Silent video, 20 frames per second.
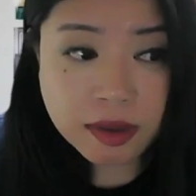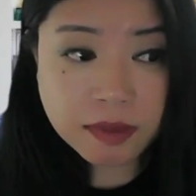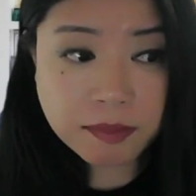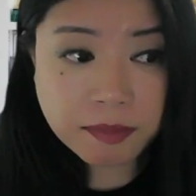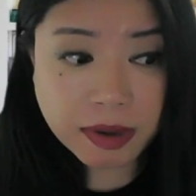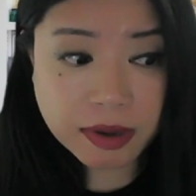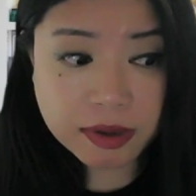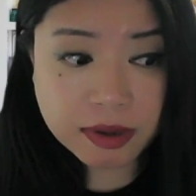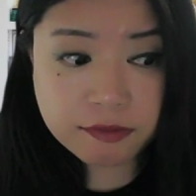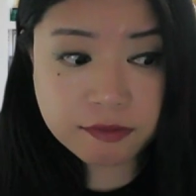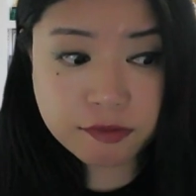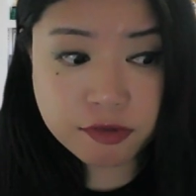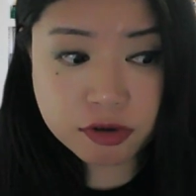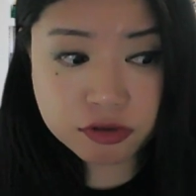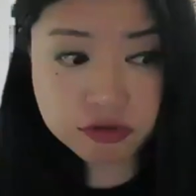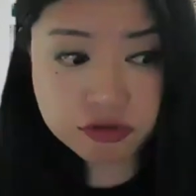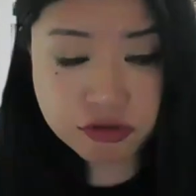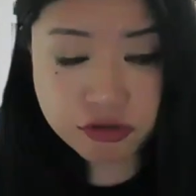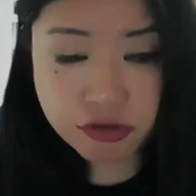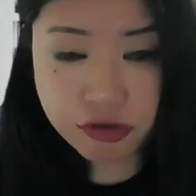But if you're
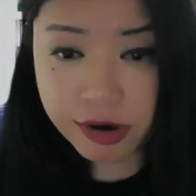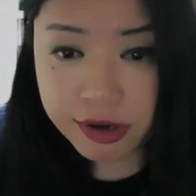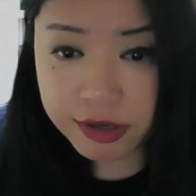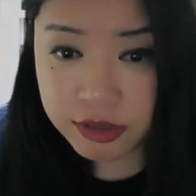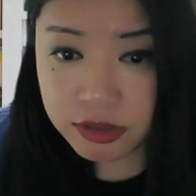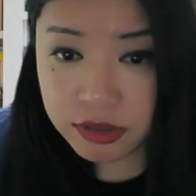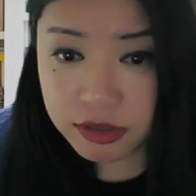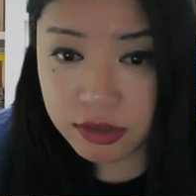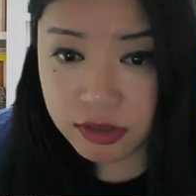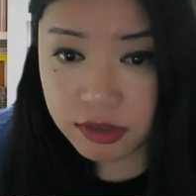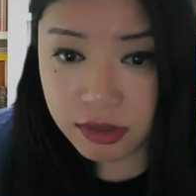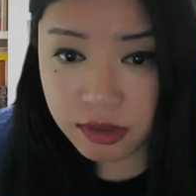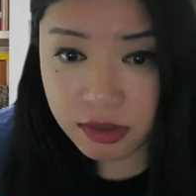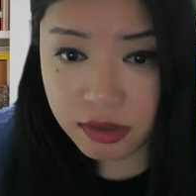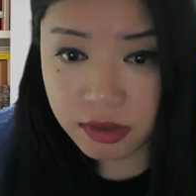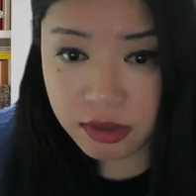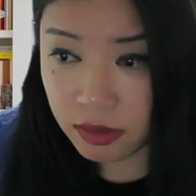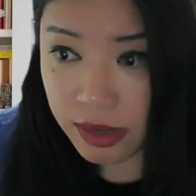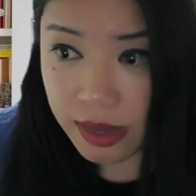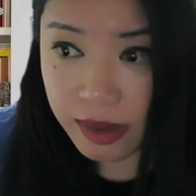trying
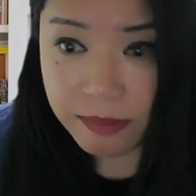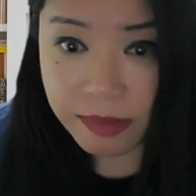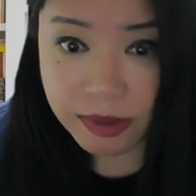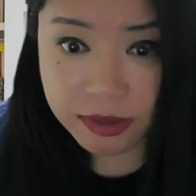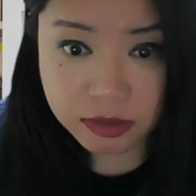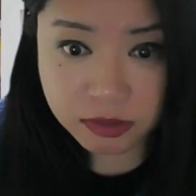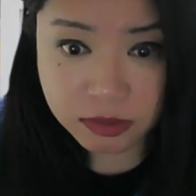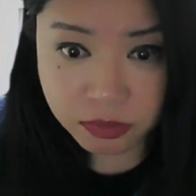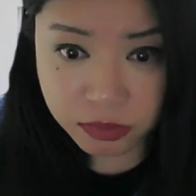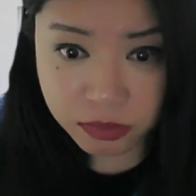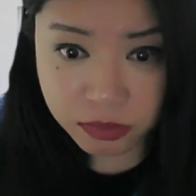to get better